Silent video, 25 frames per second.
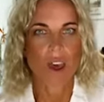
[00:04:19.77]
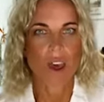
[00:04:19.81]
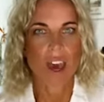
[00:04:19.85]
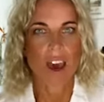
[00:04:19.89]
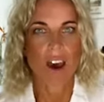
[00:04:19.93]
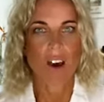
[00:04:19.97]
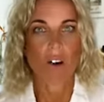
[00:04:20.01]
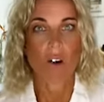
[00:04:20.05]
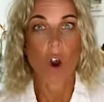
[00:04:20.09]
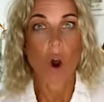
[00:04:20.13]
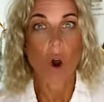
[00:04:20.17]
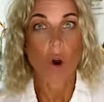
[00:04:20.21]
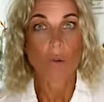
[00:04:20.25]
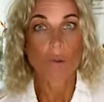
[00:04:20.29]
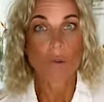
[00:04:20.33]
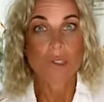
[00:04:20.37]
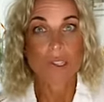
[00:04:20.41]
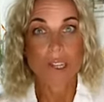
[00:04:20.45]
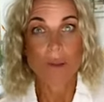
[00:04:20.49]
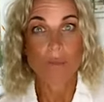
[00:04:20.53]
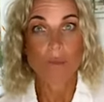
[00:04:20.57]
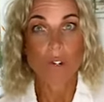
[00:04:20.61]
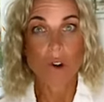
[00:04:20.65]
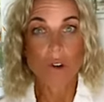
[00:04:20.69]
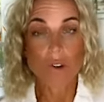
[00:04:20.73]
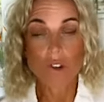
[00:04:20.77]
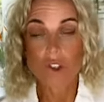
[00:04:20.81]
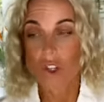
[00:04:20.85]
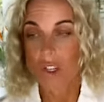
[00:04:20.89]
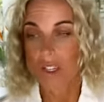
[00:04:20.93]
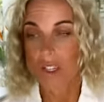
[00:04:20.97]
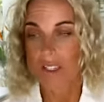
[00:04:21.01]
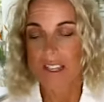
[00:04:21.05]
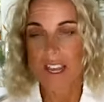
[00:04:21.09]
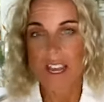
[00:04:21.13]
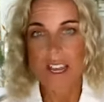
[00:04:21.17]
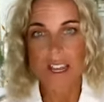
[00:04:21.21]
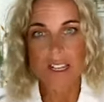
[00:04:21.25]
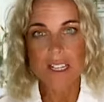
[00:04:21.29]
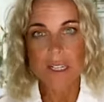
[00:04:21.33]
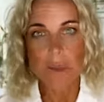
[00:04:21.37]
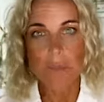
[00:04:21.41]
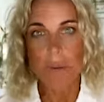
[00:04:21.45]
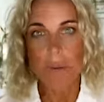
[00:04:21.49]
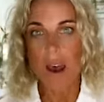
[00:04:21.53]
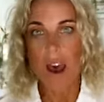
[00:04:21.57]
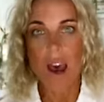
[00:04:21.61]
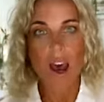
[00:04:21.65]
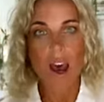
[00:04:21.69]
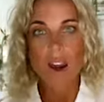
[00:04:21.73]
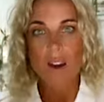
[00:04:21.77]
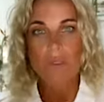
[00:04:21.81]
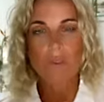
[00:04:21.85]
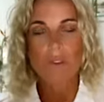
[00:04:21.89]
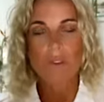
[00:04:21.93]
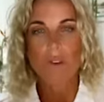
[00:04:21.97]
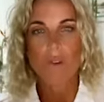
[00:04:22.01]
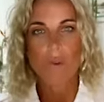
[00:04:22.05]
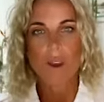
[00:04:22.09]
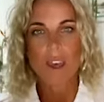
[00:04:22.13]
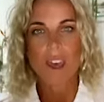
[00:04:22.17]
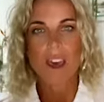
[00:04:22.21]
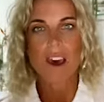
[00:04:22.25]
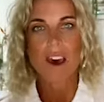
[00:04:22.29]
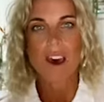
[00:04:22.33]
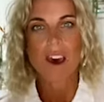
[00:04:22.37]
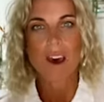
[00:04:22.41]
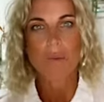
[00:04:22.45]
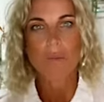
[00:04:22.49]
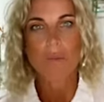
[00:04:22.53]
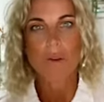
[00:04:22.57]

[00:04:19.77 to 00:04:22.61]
our old subconscious. That is part of who we are.